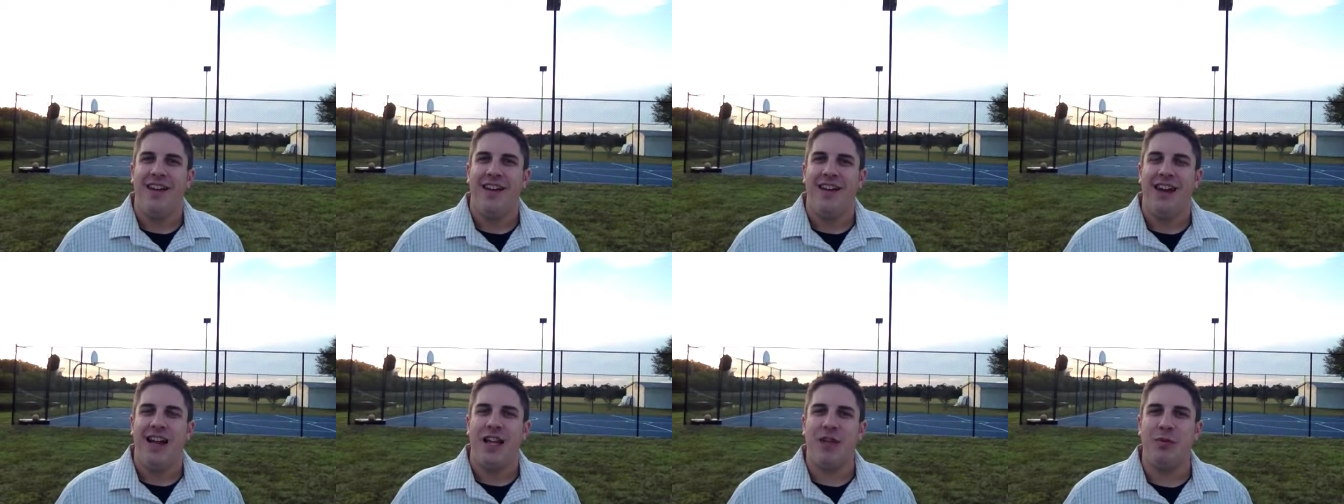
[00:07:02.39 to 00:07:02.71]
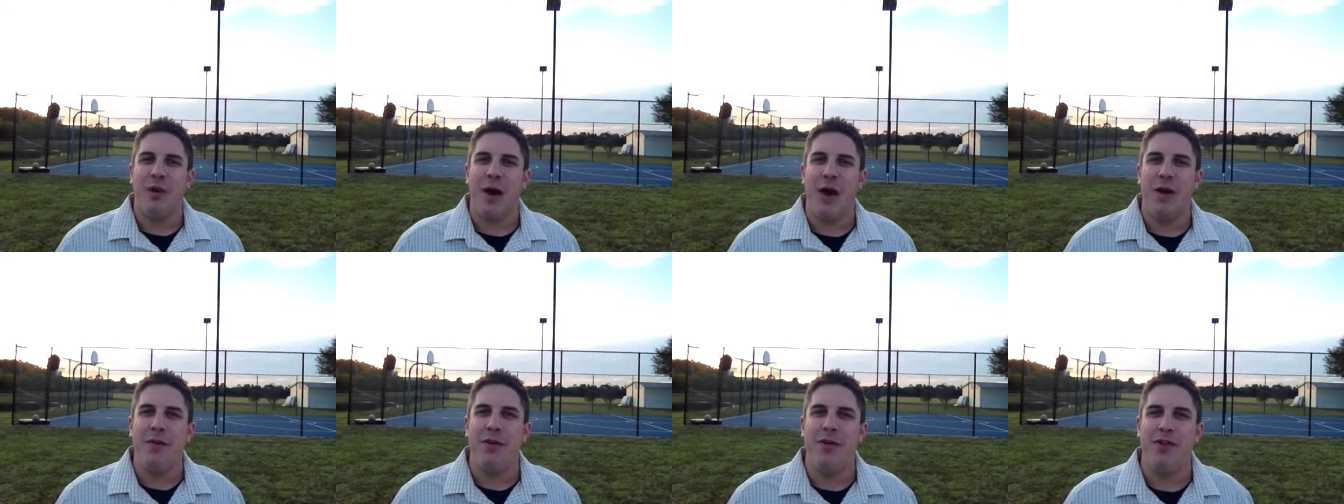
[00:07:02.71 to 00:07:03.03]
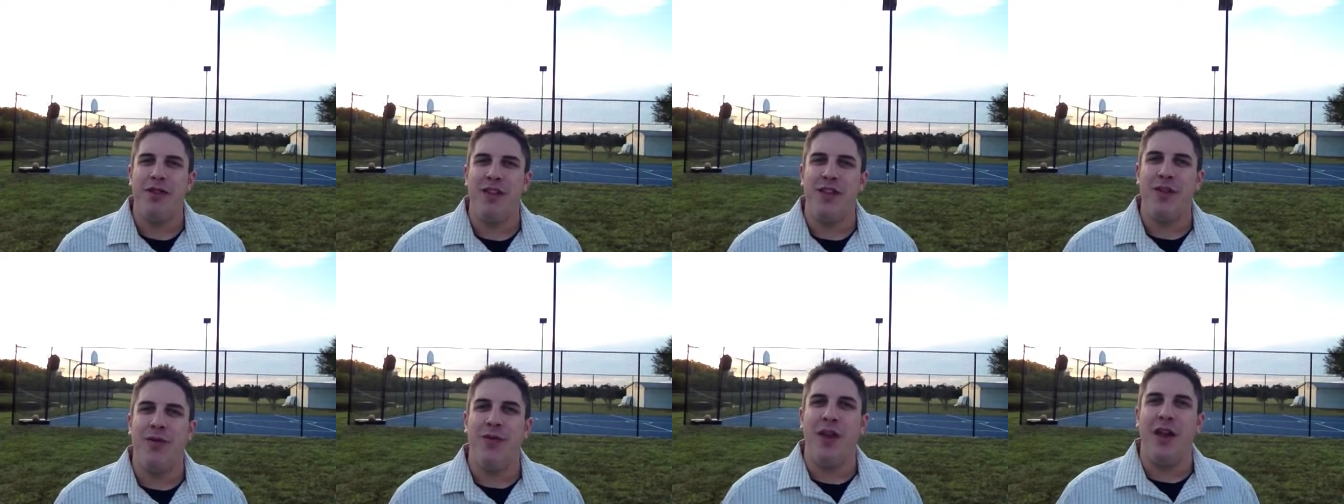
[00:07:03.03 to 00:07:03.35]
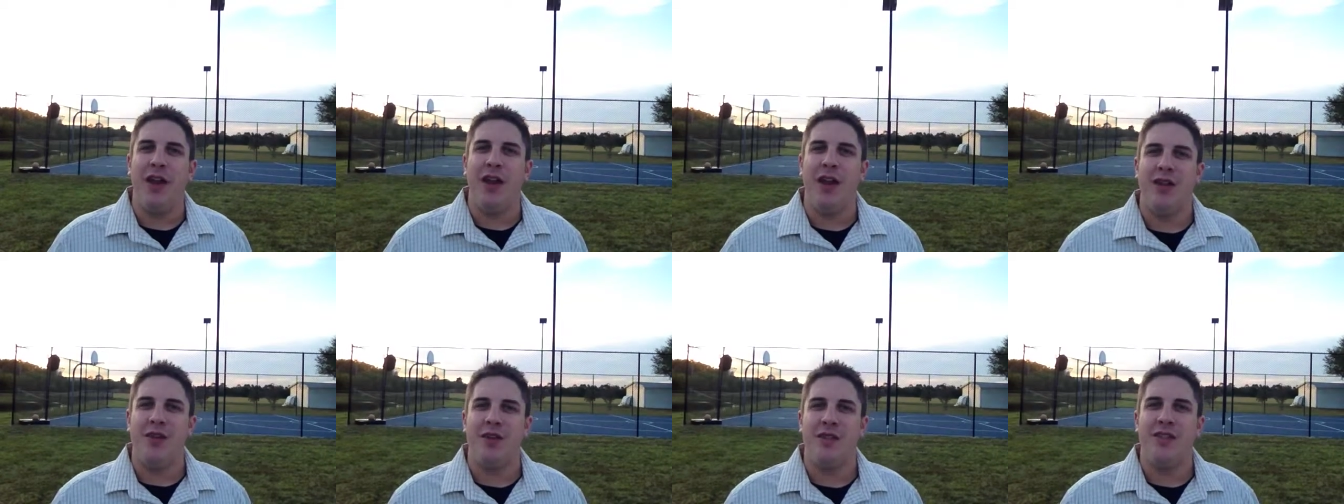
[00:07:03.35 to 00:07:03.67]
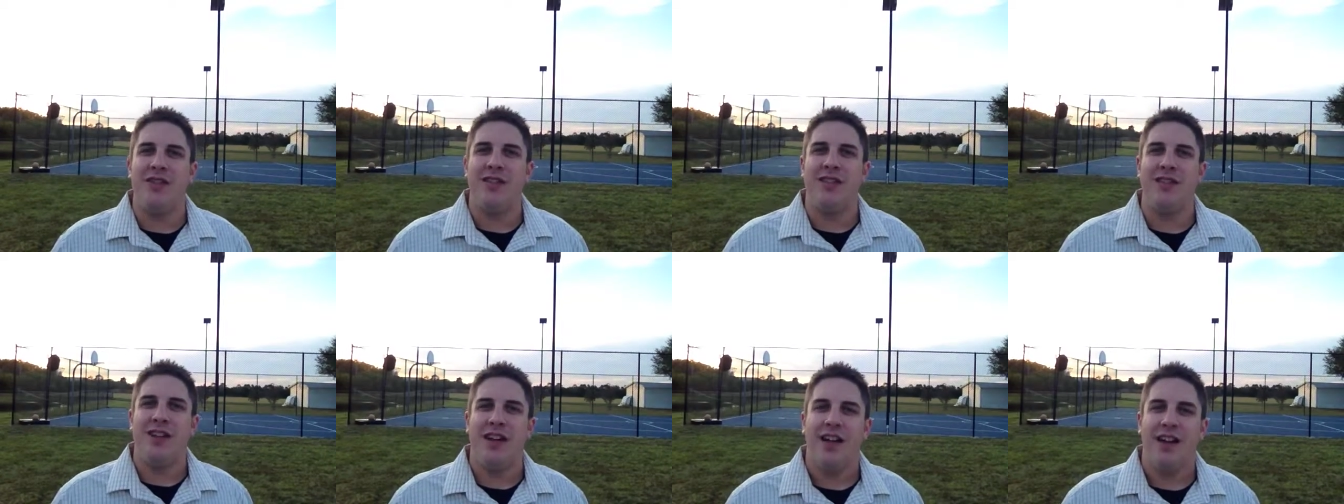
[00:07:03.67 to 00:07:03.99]
That's why I'm doing these
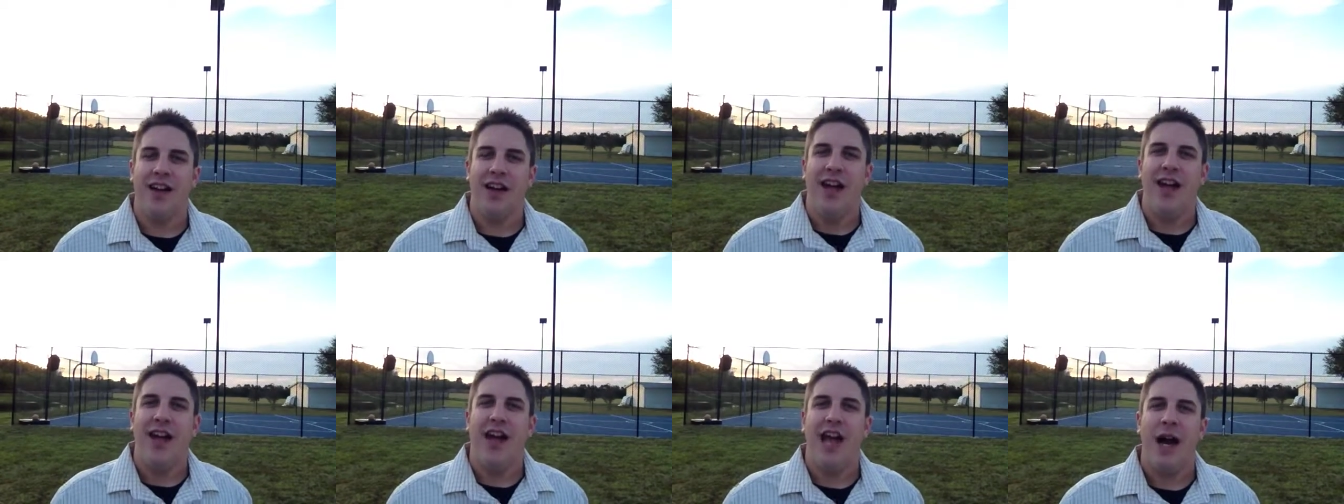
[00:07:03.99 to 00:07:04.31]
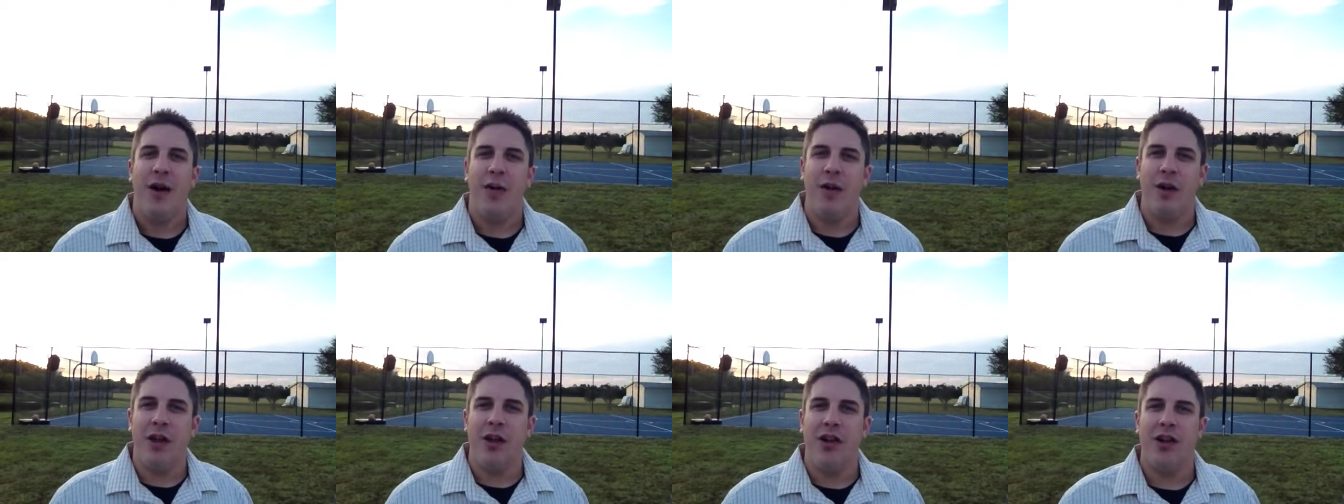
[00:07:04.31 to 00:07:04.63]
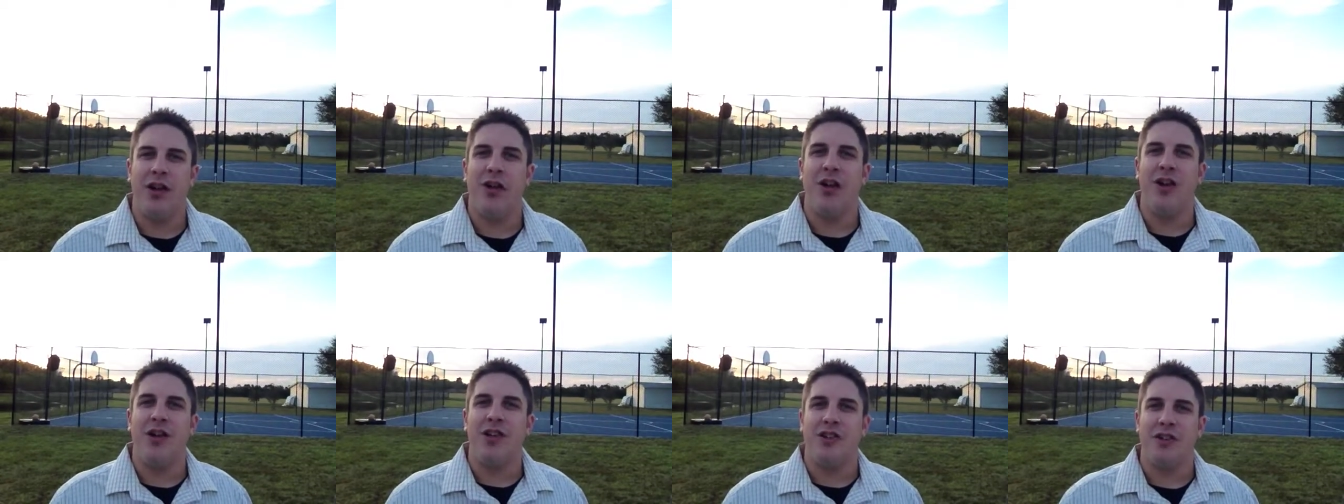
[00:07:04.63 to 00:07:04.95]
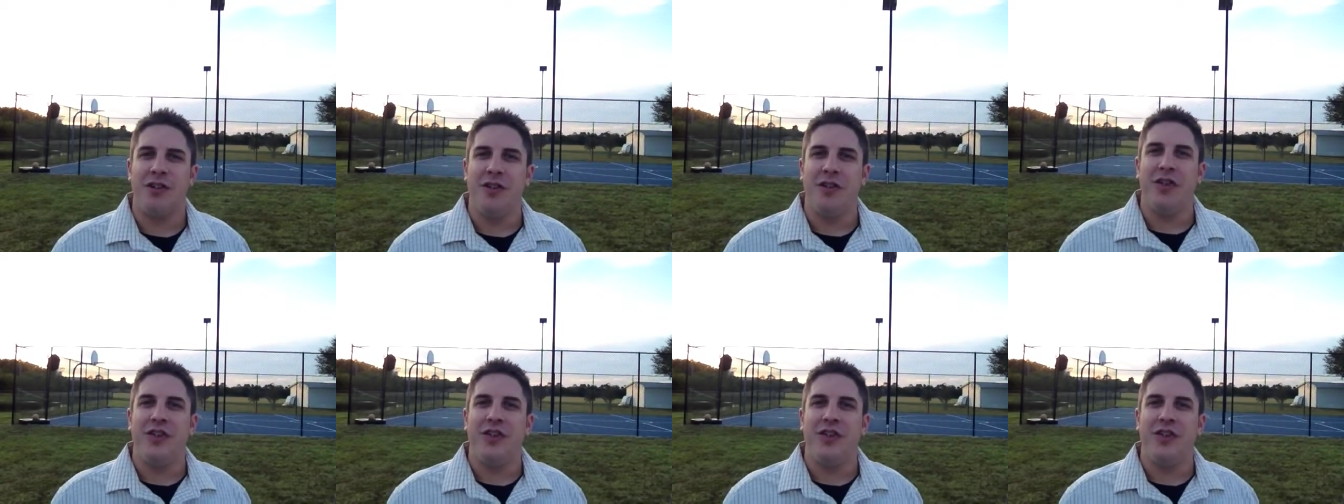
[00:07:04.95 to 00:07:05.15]
videos. I want to encourage you.